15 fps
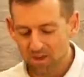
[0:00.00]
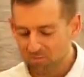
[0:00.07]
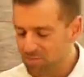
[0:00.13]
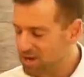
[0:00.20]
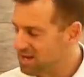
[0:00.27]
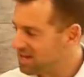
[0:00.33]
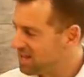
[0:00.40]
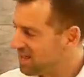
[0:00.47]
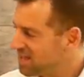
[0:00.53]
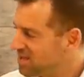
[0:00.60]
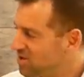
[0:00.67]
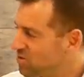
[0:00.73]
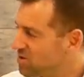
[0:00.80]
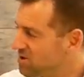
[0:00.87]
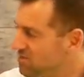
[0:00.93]
But,
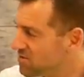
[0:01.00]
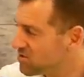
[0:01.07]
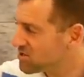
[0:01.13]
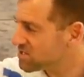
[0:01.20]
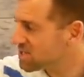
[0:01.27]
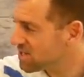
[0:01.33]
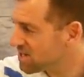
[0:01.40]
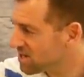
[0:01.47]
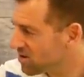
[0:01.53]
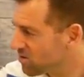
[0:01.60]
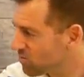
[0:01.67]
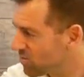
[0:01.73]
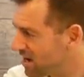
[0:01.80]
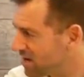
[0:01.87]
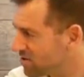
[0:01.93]
you know, if you're sitting
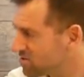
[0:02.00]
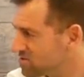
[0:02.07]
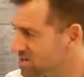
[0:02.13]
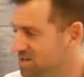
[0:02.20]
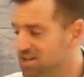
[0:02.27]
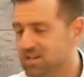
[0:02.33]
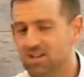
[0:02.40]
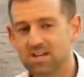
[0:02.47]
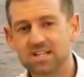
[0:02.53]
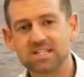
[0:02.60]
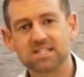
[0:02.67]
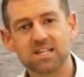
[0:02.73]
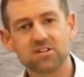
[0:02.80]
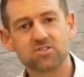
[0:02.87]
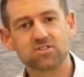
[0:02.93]
around a
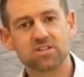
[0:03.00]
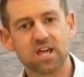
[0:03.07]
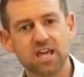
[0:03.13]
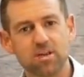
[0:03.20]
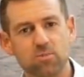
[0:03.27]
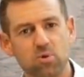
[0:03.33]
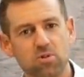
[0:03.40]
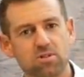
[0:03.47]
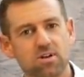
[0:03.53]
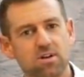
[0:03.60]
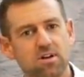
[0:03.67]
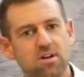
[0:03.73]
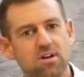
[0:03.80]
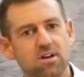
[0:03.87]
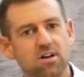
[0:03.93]
dinner table,
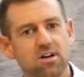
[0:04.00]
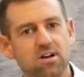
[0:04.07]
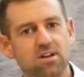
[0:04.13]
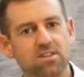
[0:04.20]
uh,